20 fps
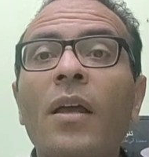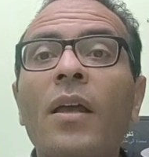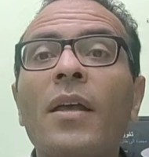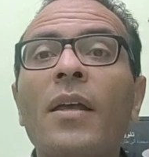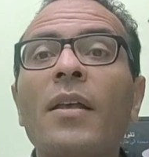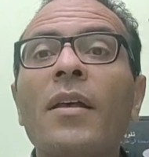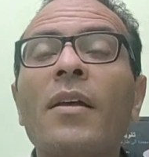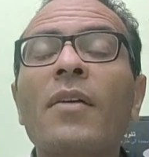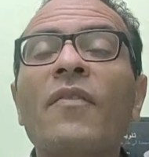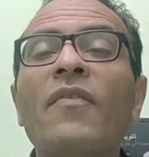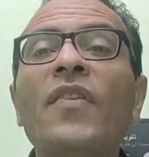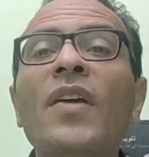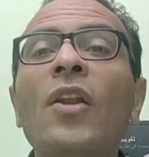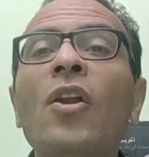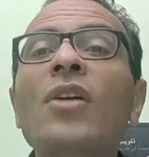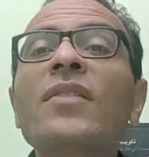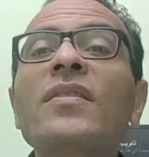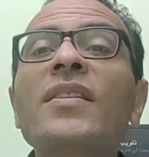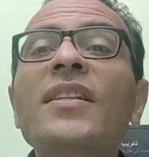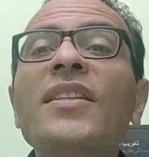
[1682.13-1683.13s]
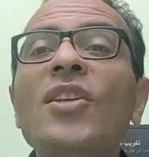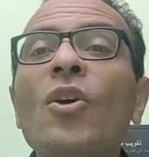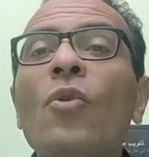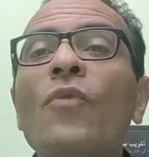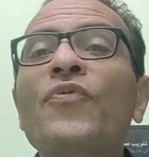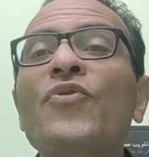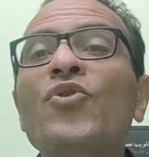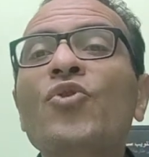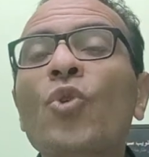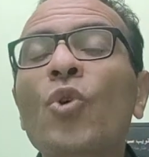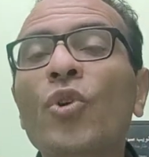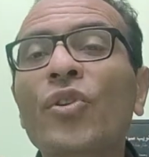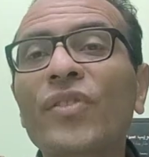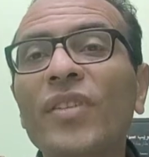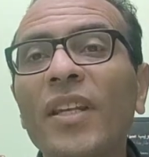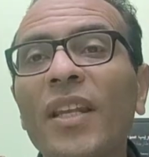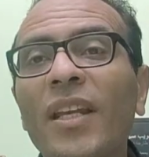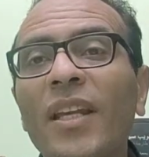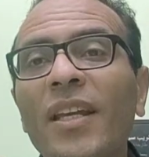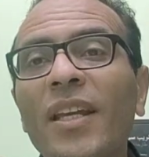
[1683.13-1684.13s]
velocity of
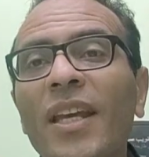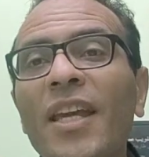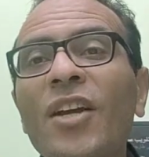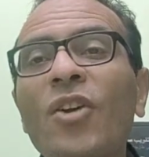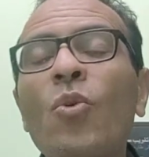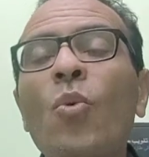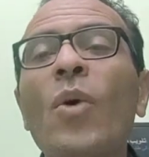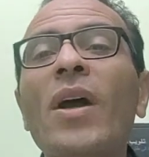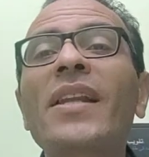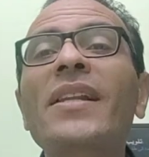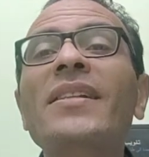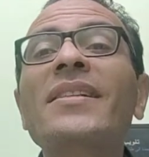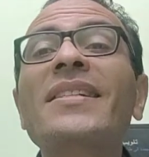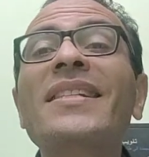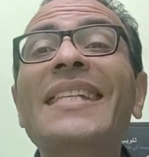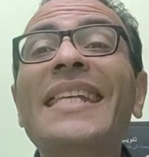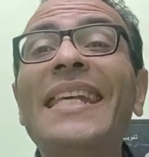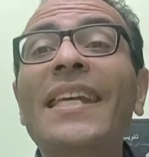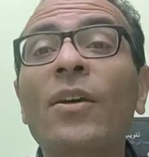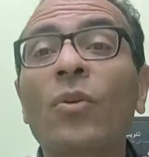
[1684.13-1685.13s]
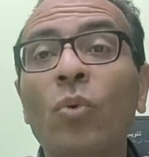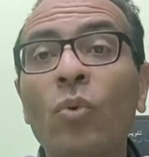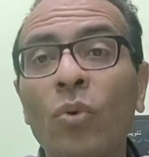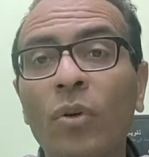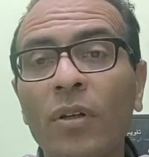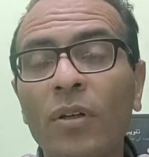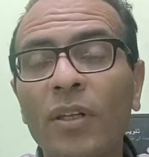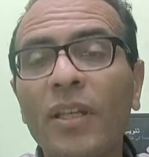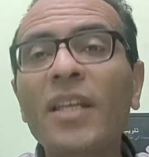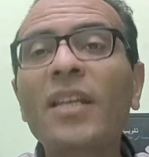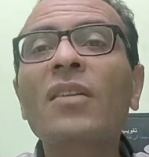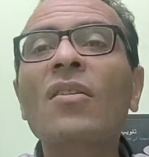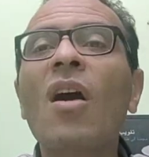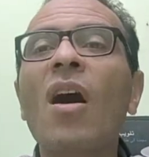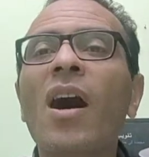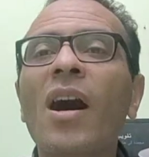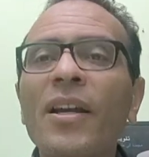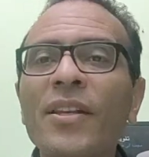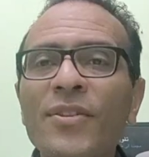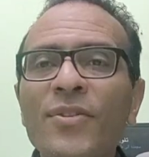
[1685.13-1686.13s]
shortening equals 0 in
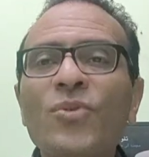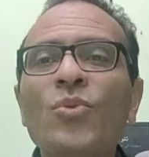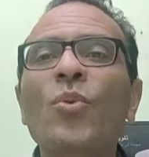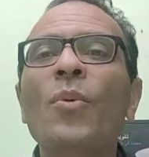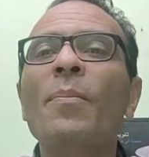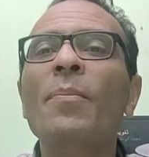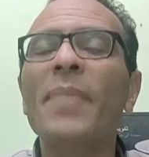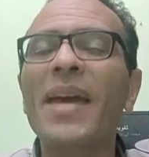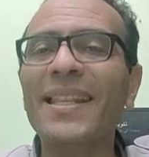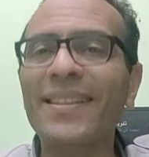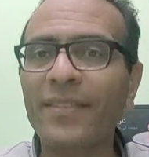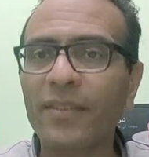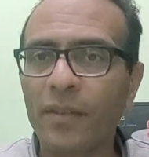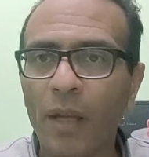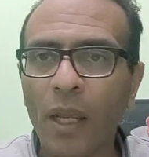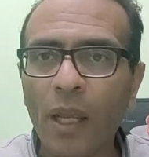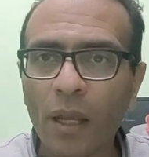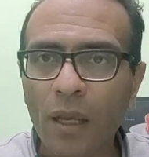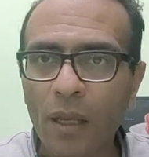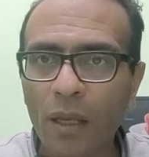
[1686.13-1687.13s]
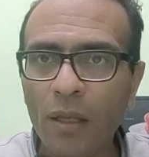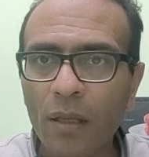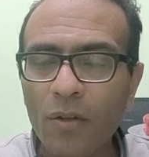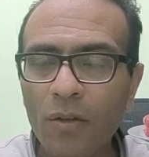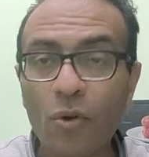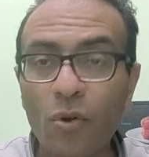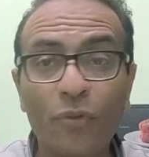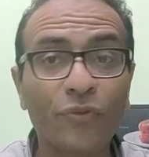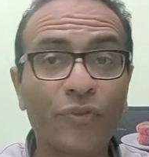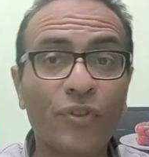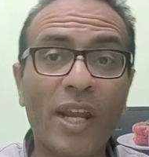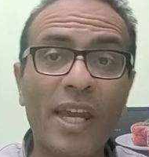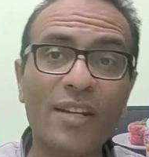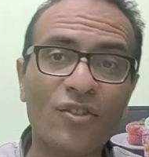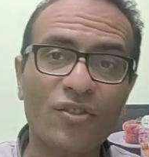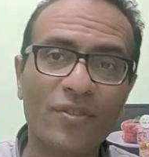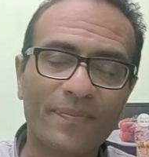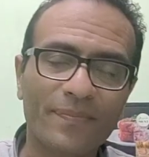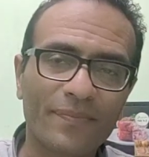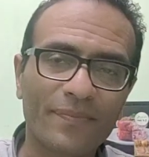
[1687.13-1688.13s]
isometric contraction.
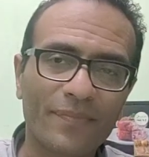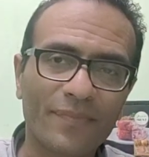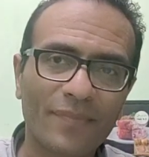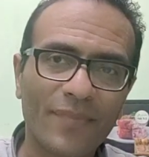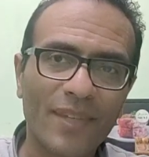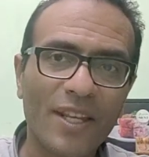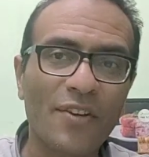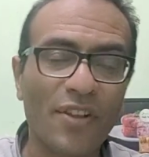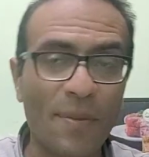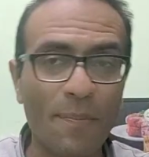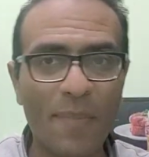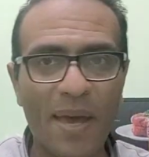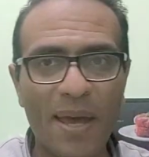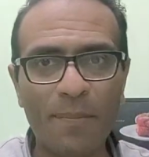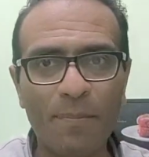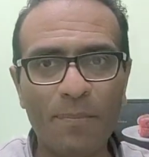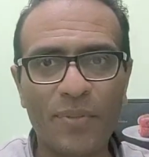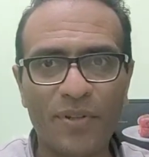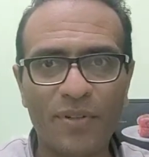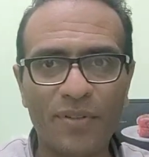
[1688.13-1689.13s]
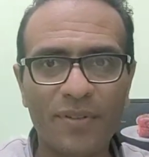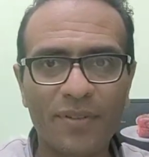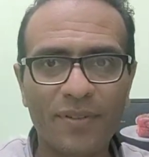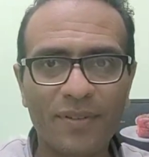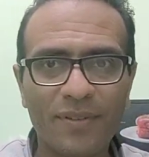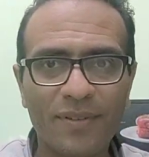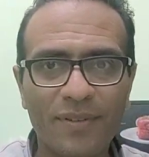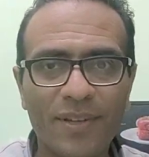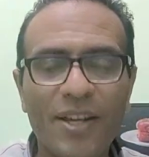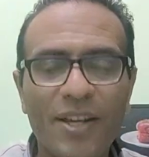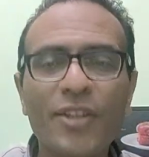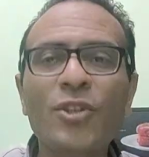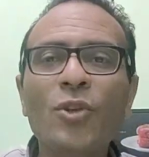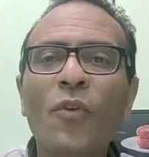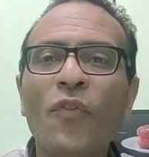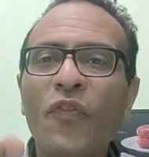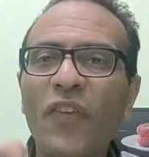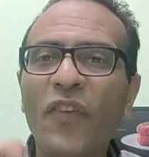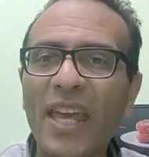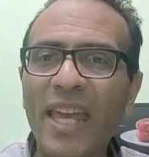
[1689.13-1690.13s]
Remember, you
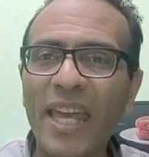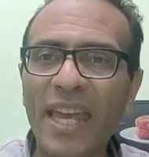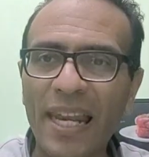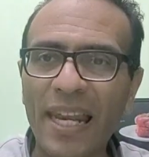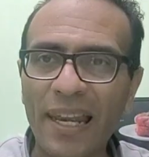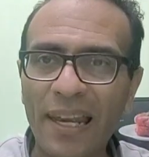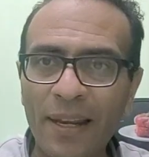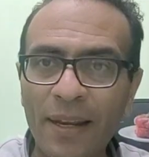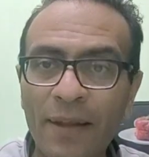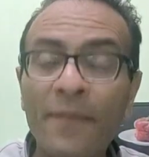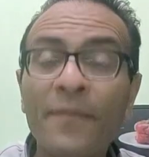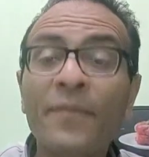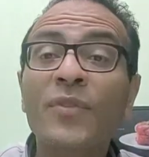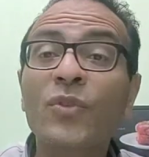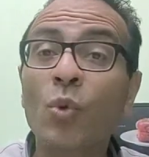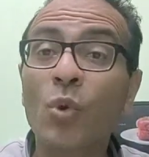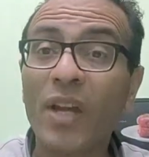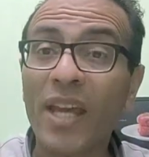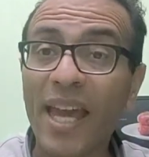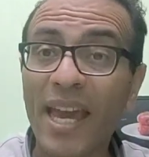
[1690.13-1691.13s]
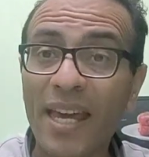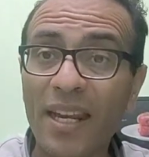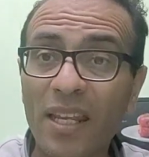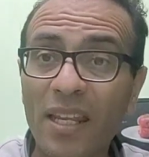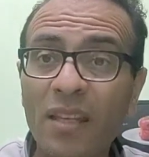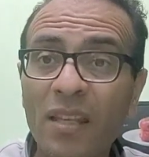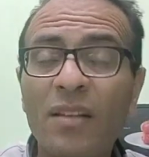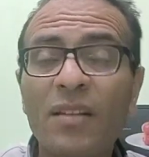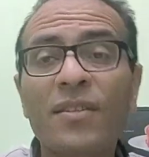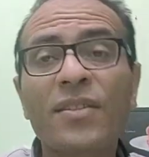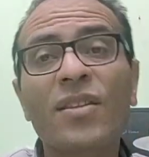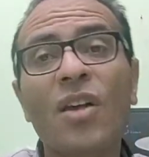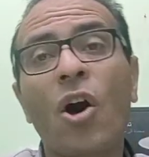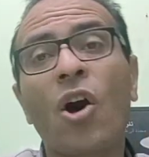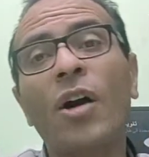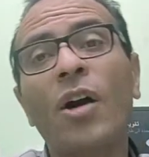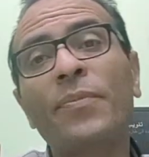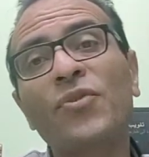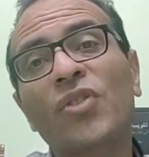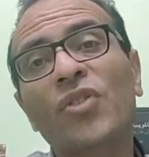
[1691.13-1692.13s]
fail to carry the
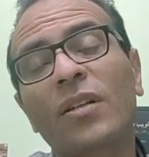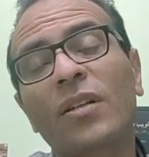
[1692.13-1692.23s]
object.